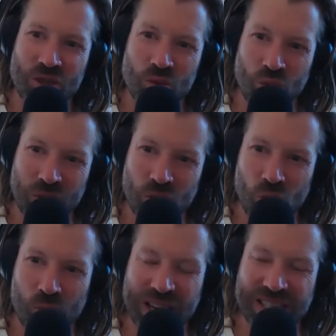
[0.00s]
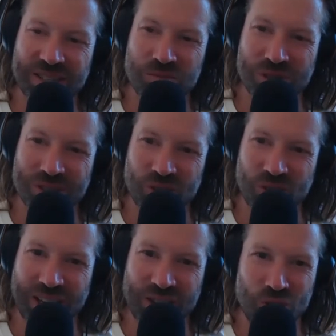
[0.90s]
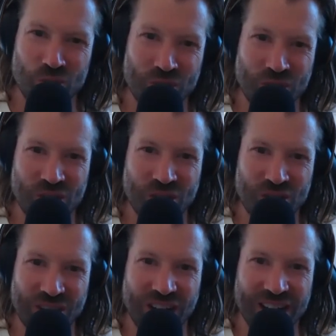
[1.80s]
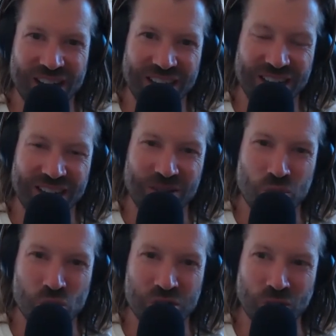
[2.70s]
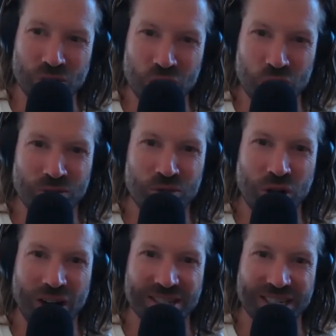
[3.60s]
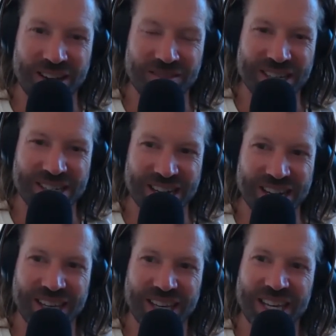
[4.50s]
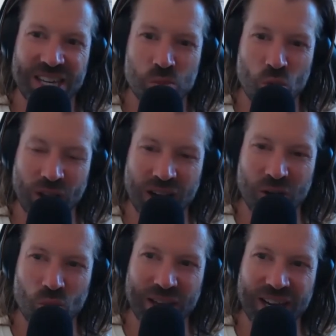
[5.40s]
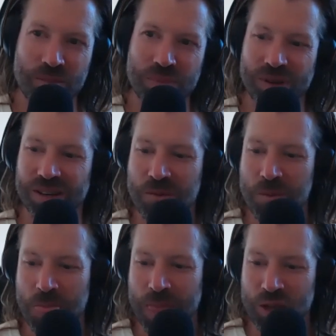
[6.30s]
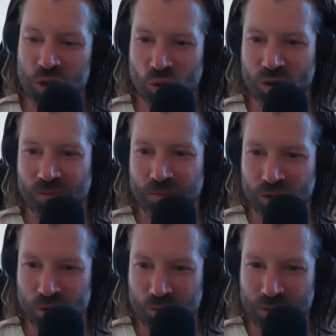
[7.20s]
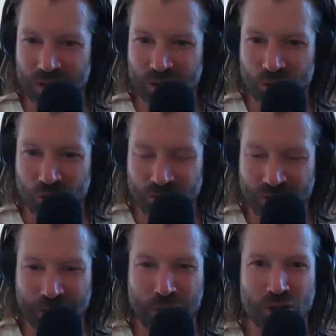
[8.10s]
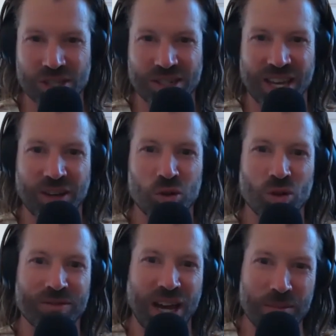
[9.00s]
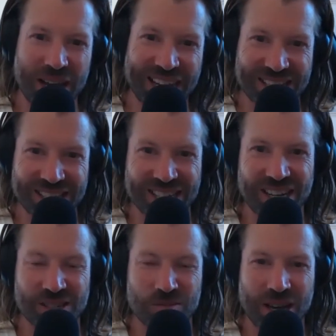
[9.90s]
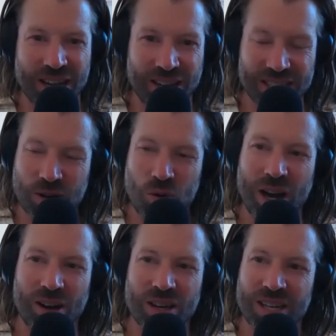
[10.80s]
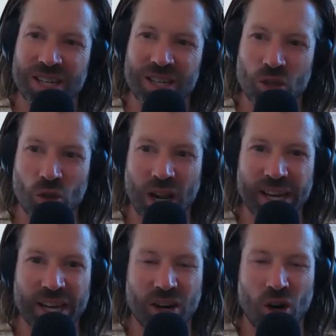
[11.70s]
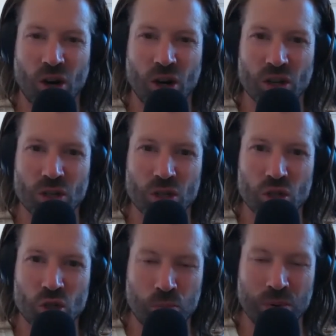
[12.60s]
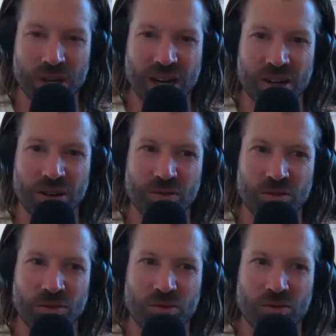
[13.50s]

we were all based in Brazil and you were the only guy in in Portugal so you were a few hours ahead of us and like each morning I would wake up and you would have you'd be you would have like posted okay cool I've done my exercise and my and I was like wow you like are super kind of